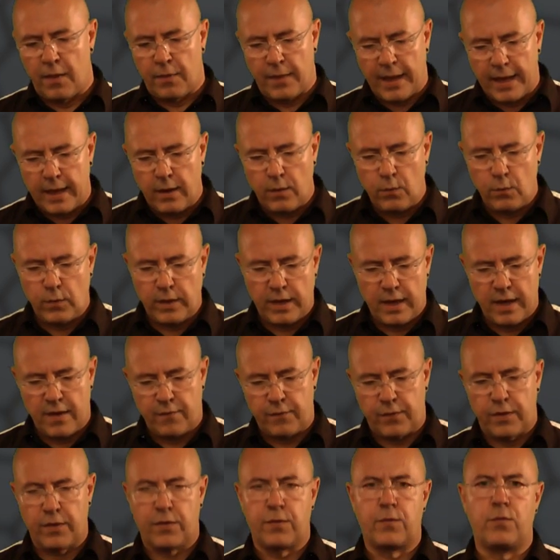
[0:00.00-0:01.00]
Then we
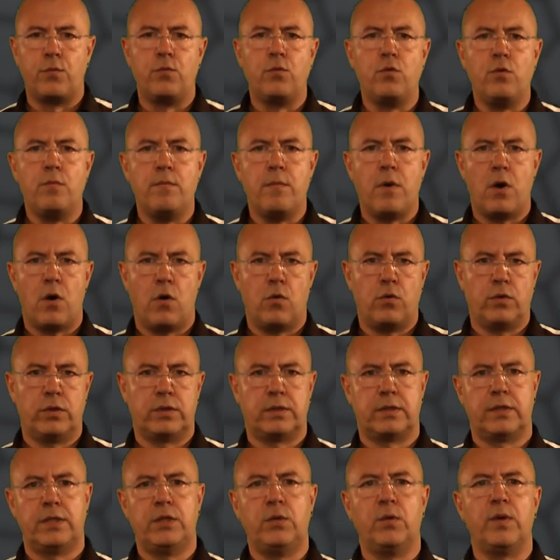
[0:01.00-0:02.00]
have the through mode
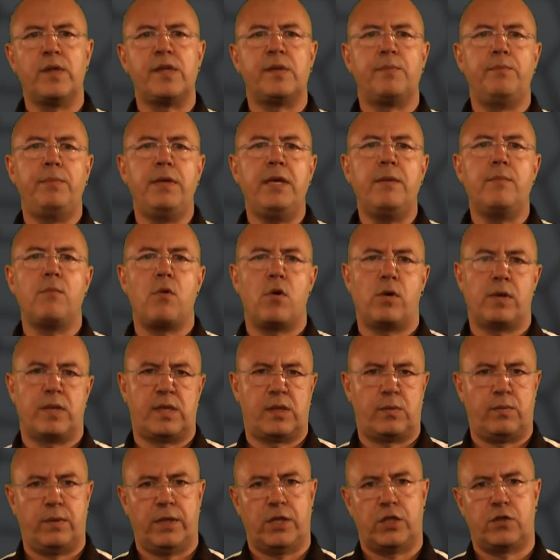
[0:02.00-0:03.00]
USB mode
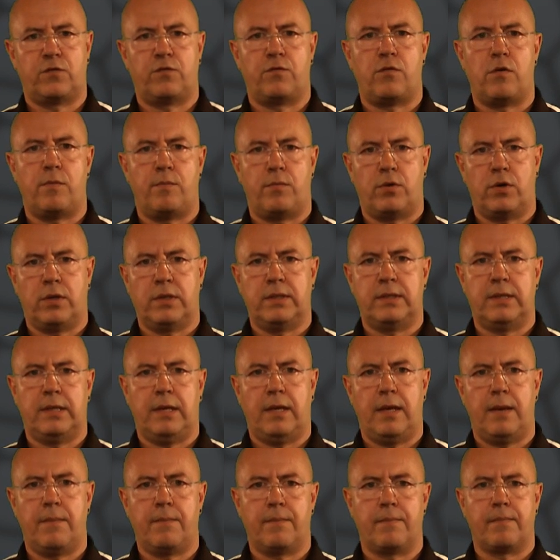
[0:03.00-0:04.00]
switch for port
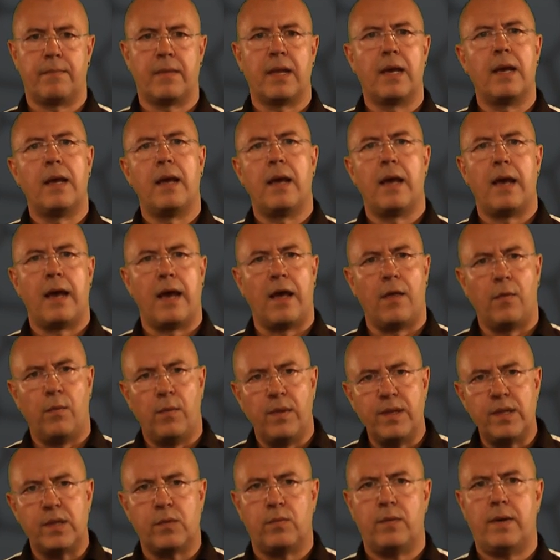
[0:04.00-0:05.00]
D. And
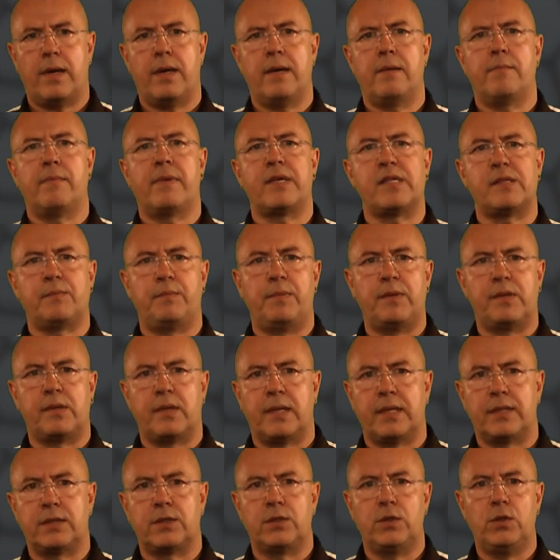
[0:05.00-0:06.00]
this one must be
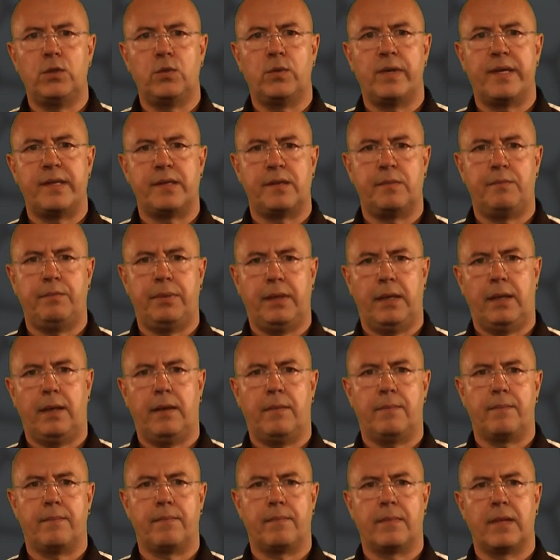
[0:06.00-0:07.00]
set to
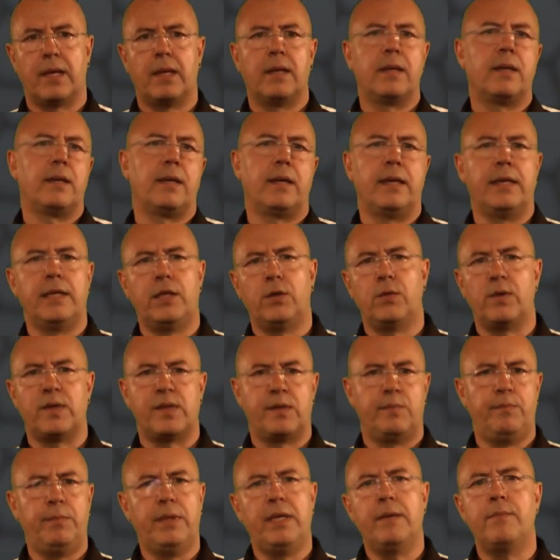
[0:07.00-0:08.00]
USB. In
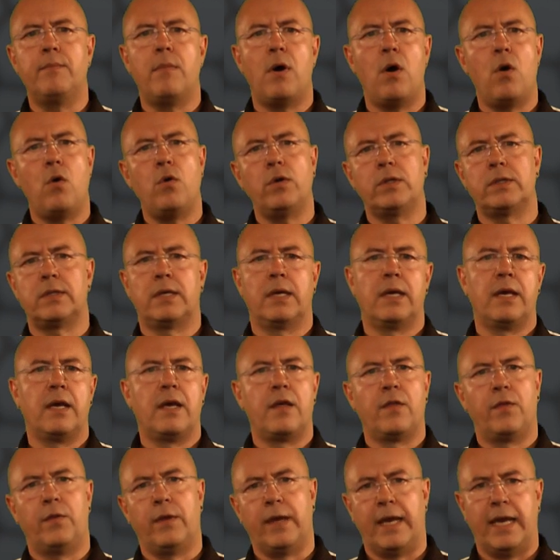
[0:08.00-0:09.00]
USB mode,
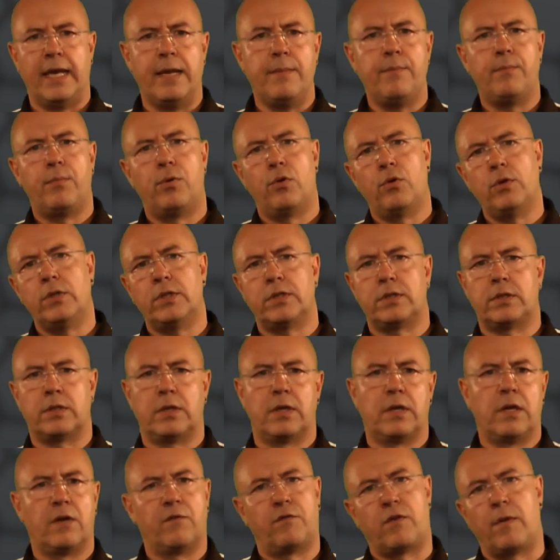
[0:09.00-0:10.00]
the input
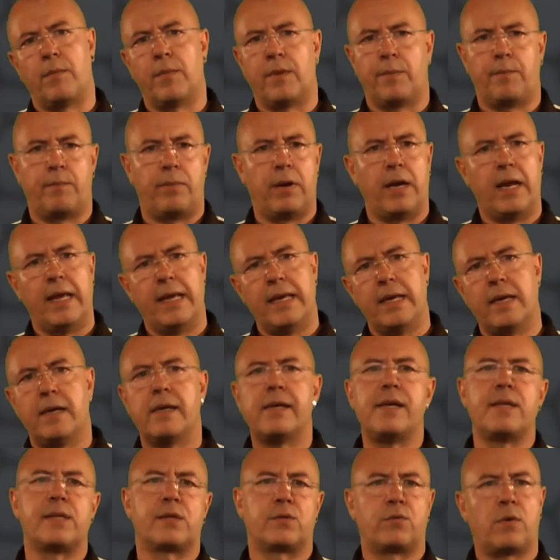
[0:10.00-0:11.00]
from the
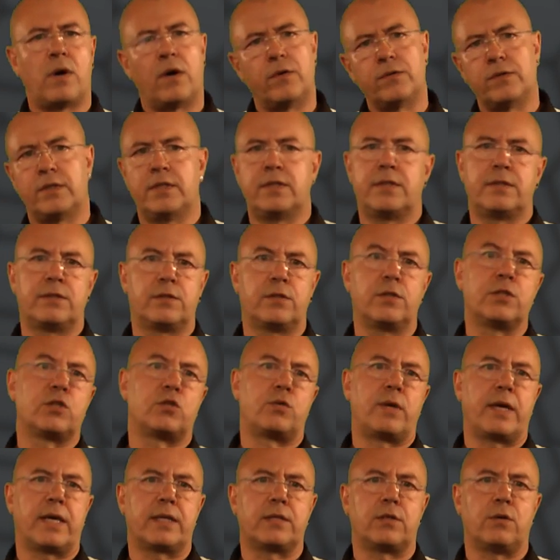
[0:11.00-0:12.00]
player is routed to
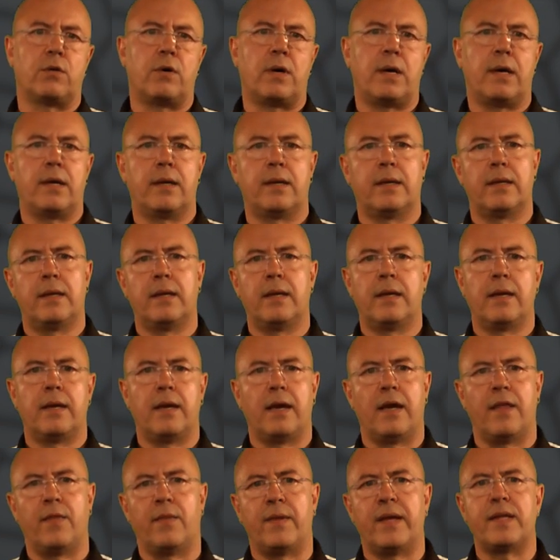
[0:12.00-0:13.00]
Traktor.
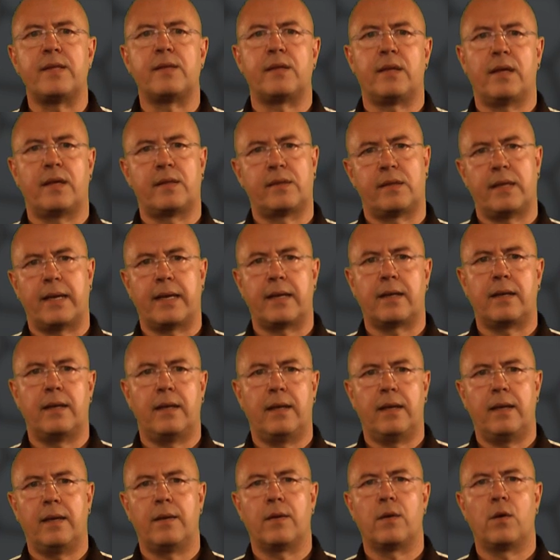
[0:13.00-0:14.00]
And that's
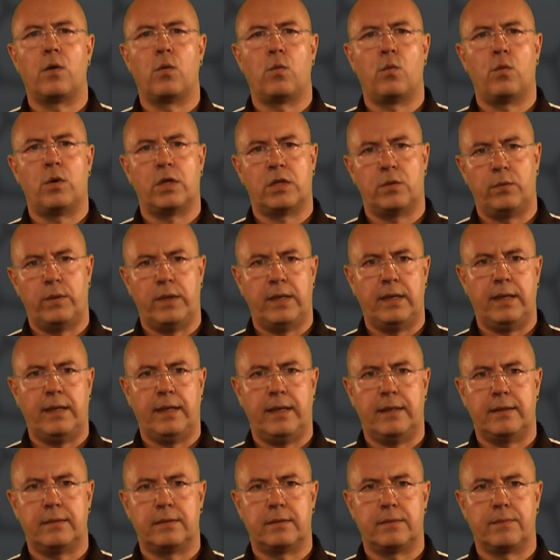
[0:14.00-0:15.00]
exactly what we
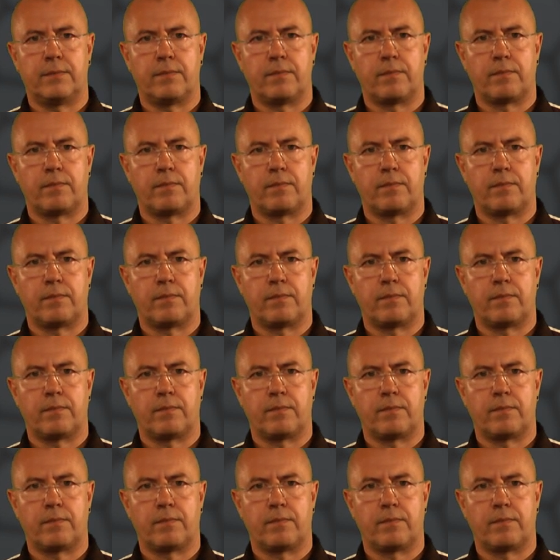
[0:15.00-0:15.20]
need.